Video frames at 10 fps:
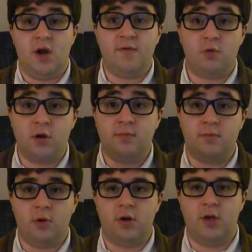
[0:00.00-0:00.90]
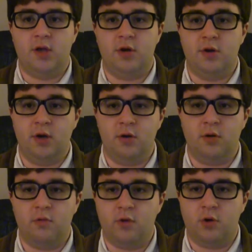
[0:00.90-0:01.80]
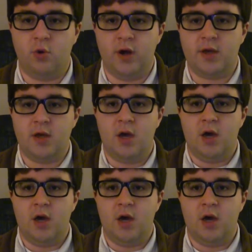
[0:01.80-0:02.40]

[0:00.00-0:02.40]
Hey everyone, Mark Aquino here. Real quick,